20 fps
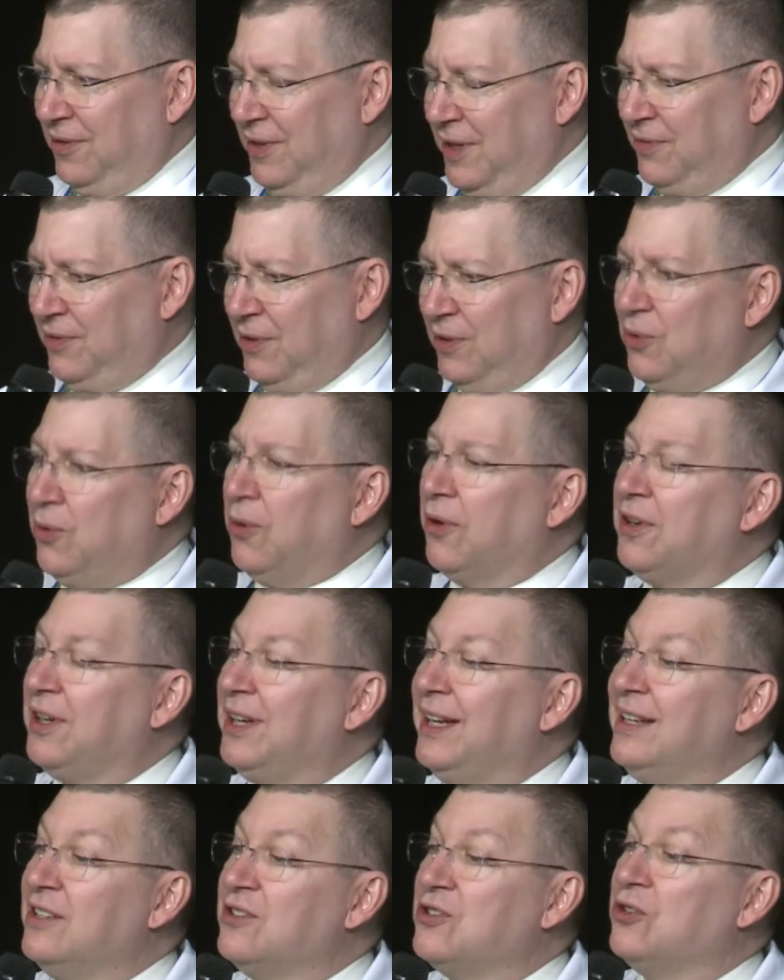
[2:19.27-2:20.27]
If the
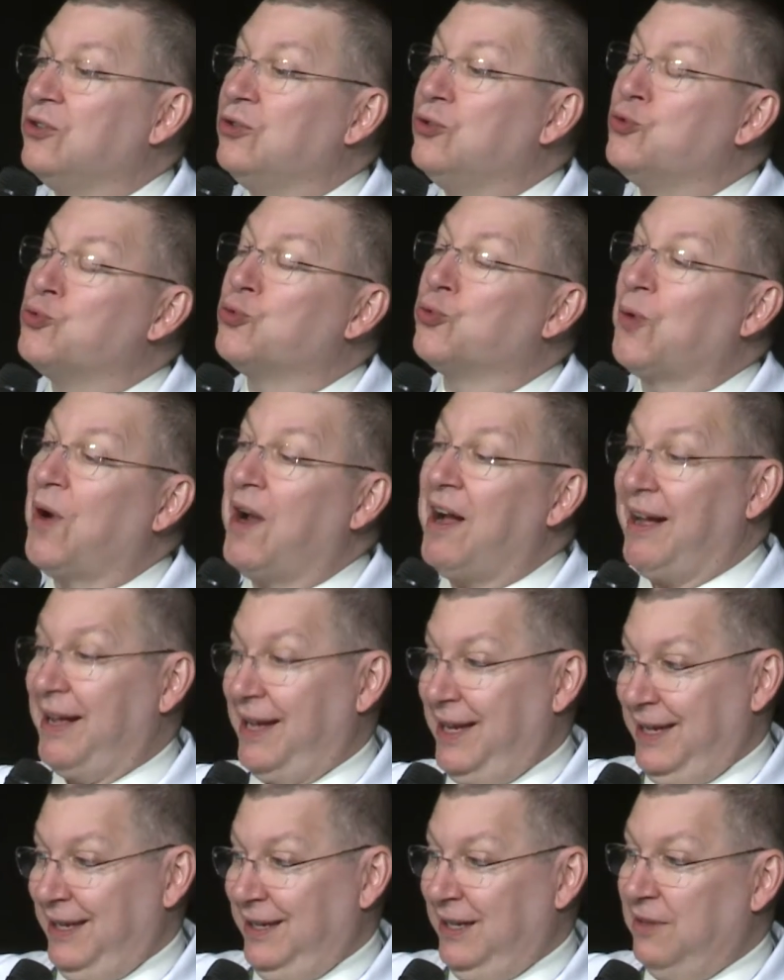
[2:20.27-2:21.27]
cork is
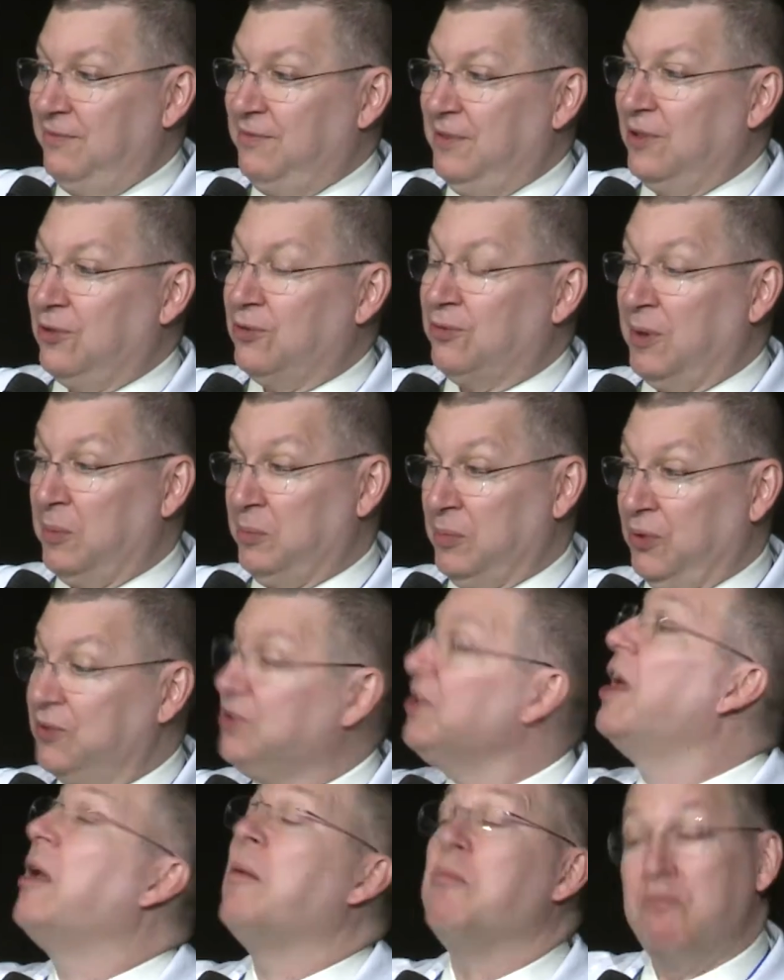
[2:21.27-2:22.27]
dry, if it
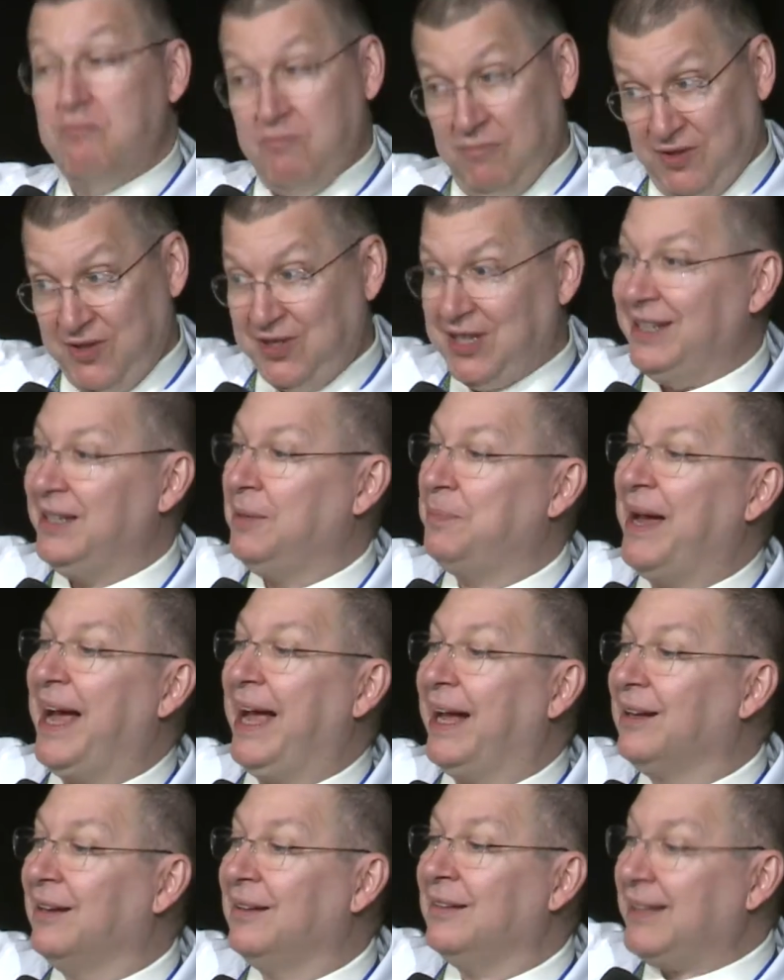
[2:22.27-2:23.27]
crumbles, send it
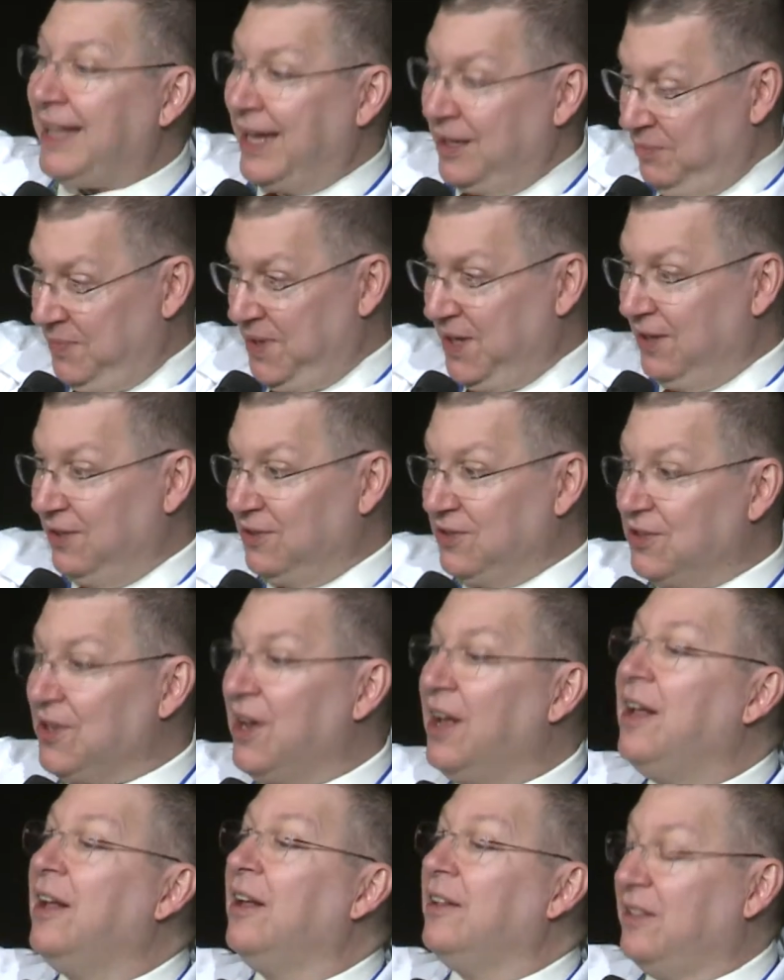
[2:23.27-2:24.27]
back. That means
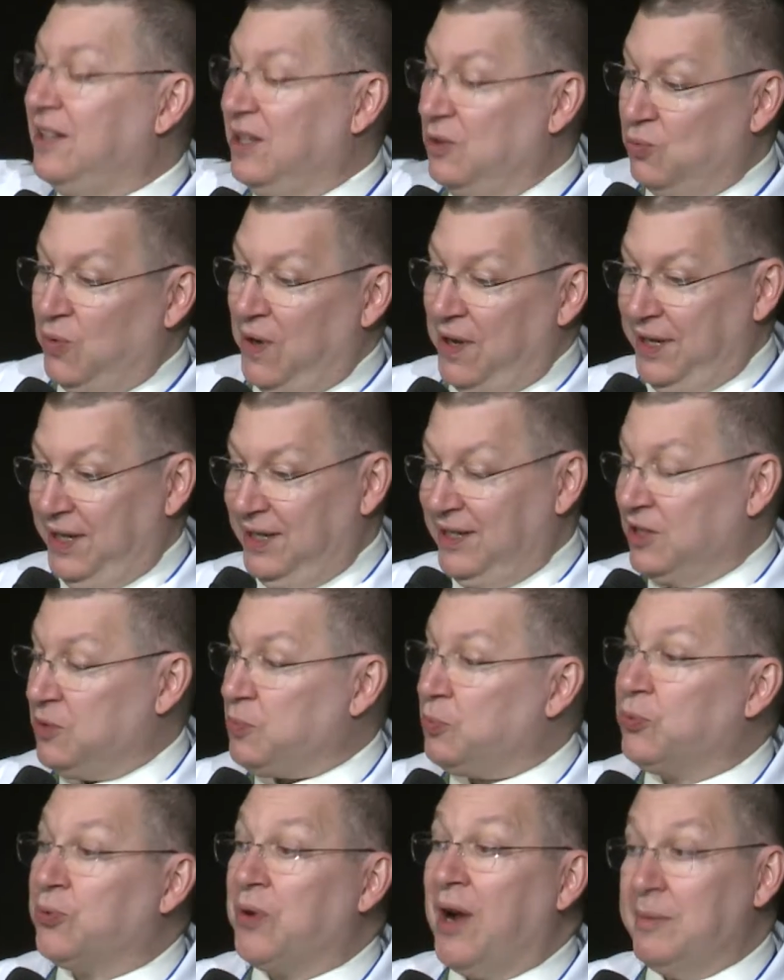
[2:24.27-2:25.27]
the wine has
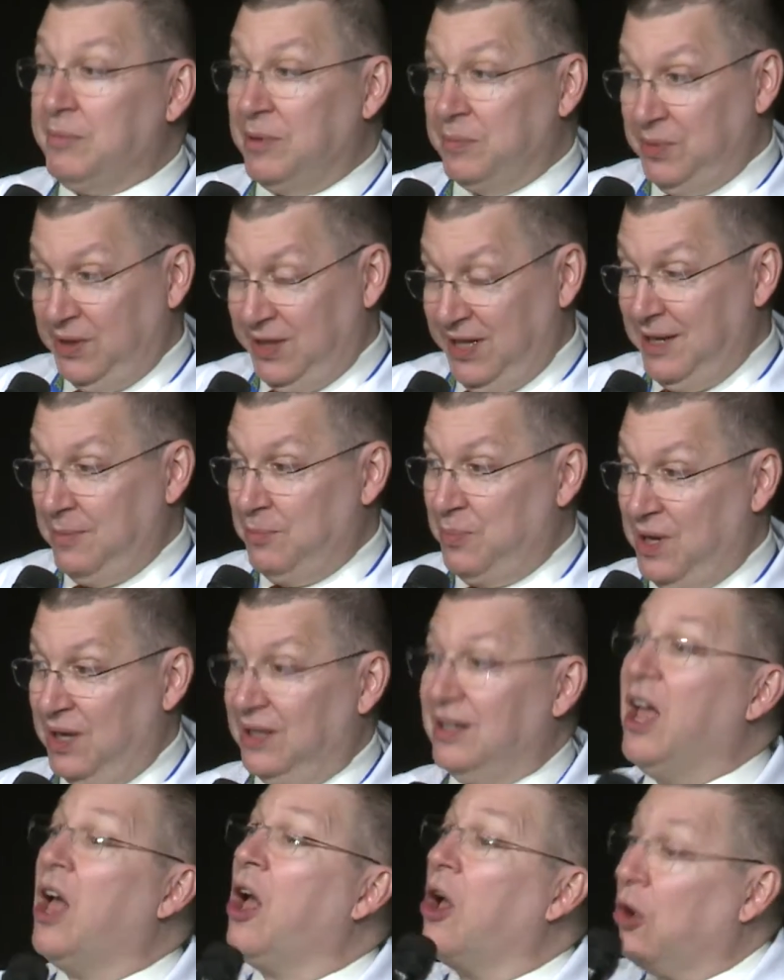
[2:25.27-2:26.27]
probably
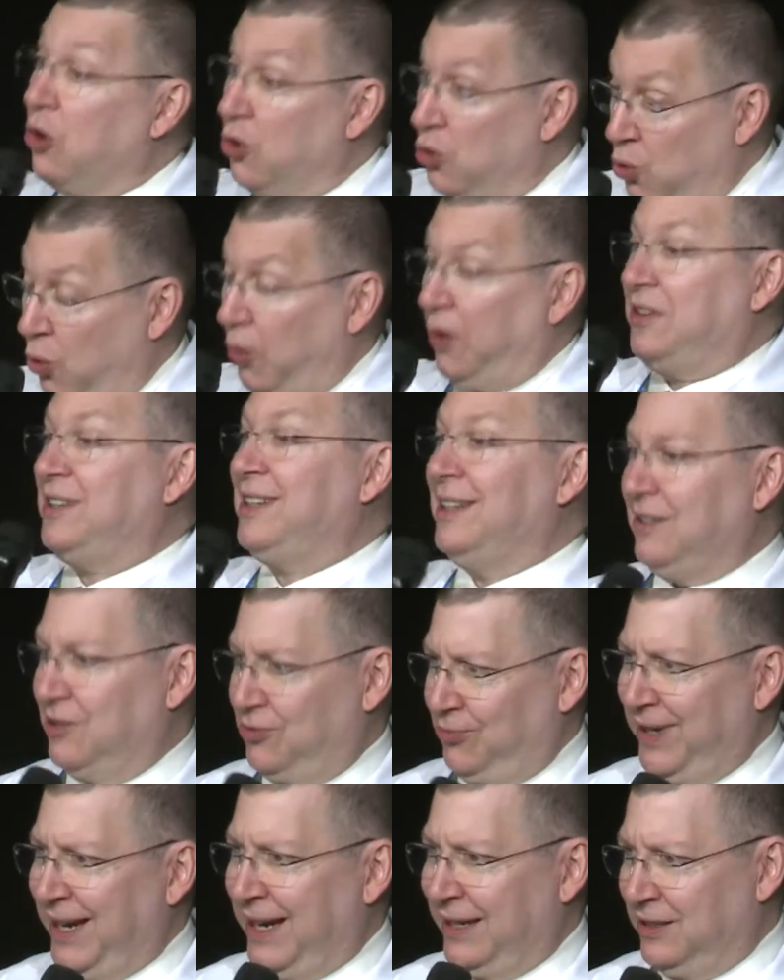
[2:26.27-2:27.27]
been corked. It
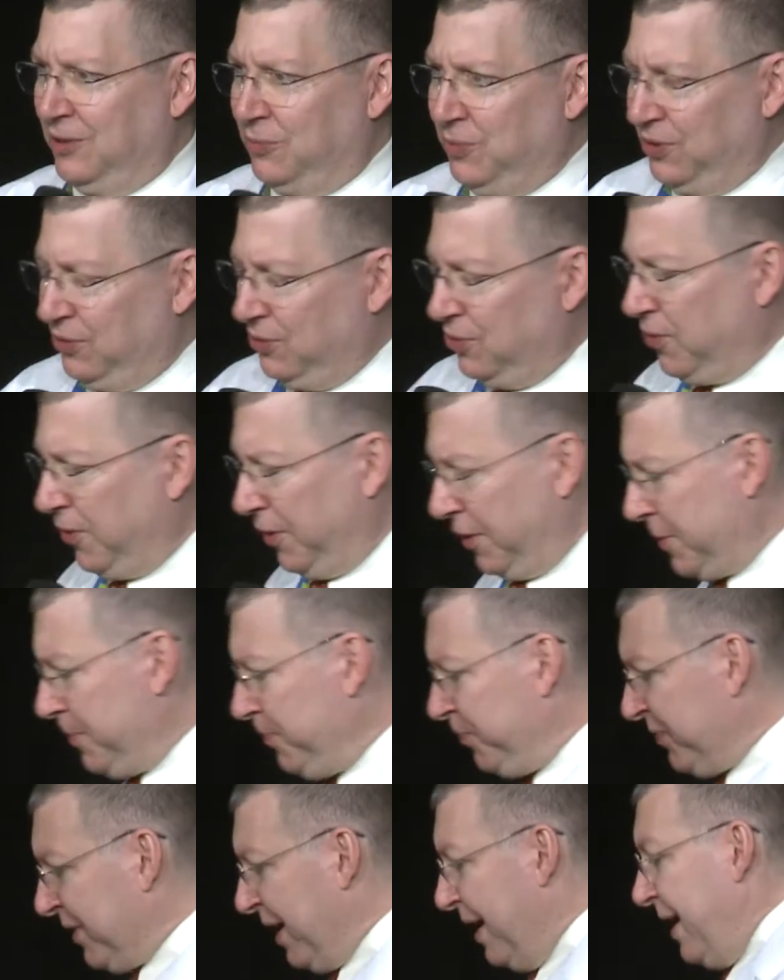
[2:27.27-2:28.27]
has reacted with the cork.
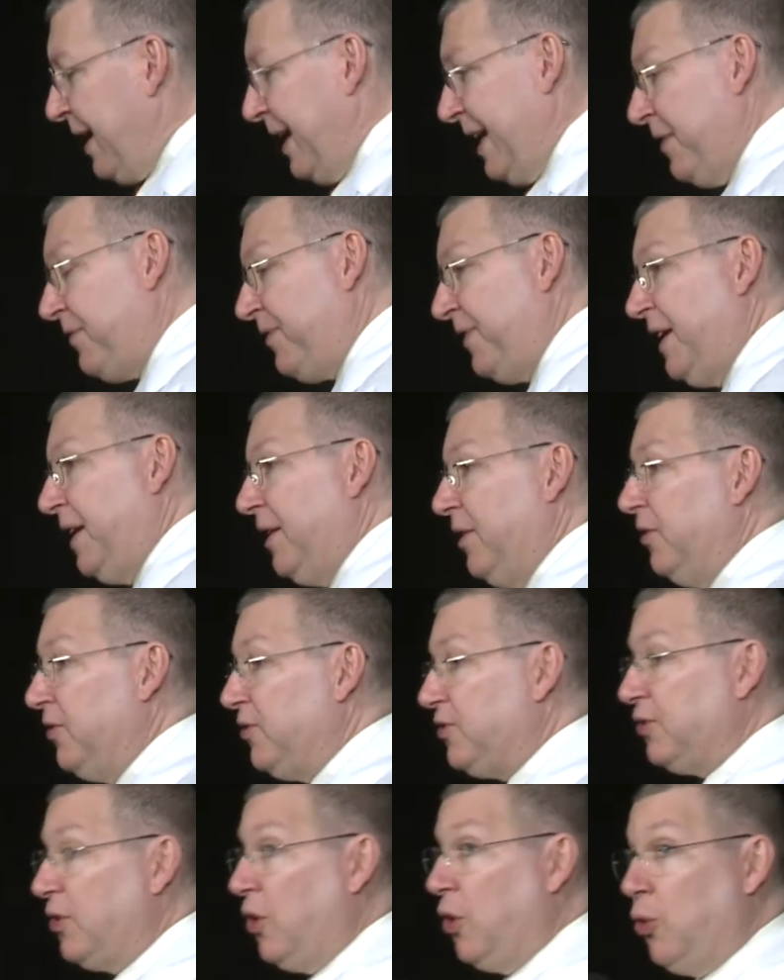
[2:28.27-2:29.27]
If
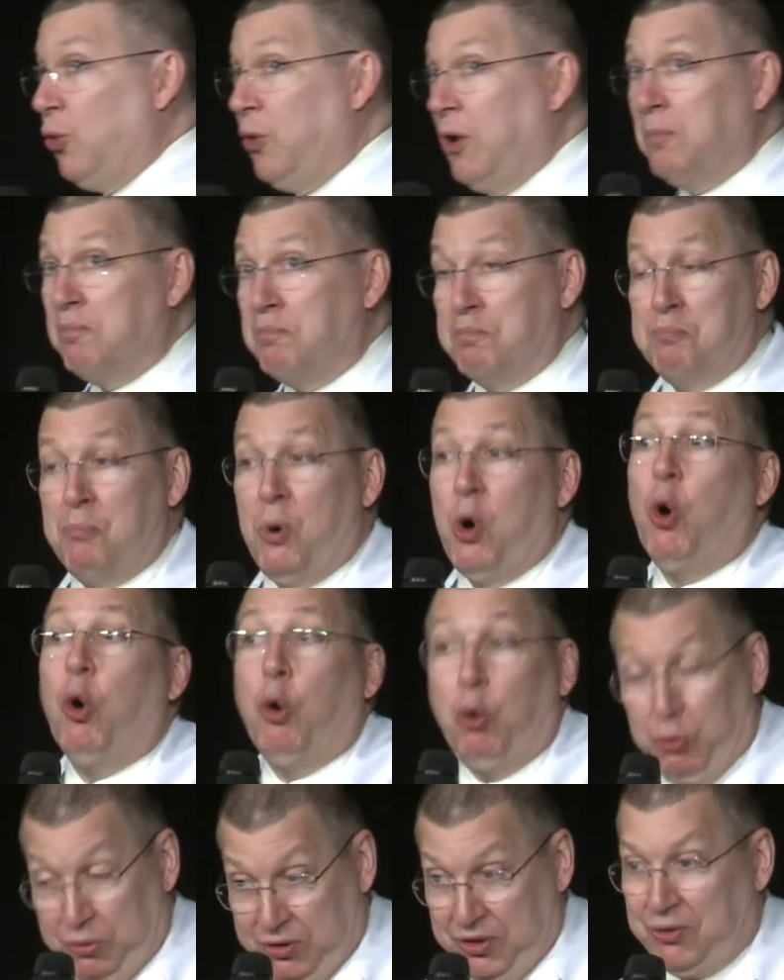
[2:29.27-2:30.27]
there's,
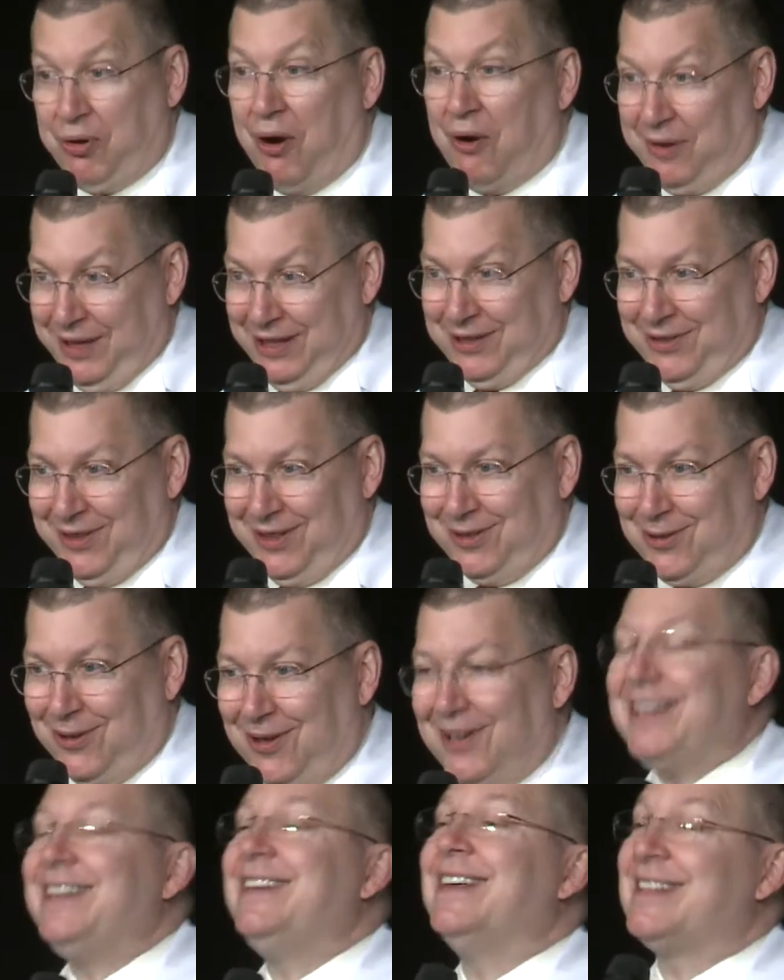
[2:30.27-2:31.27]
mold growing on the
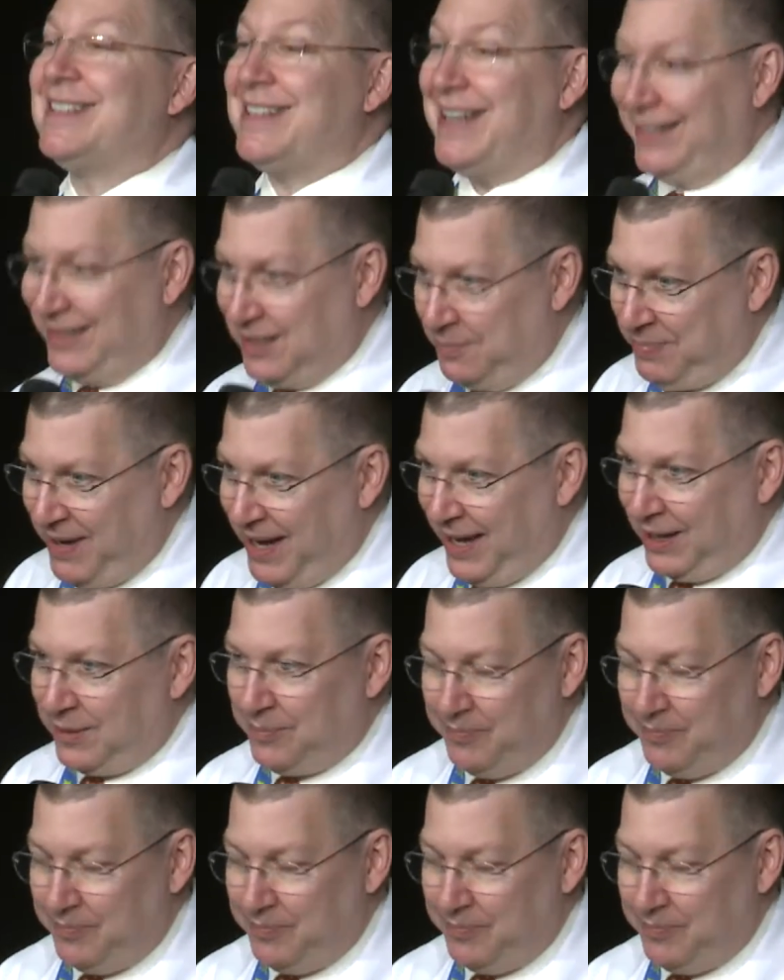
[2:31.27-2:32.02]
cork, you send it back.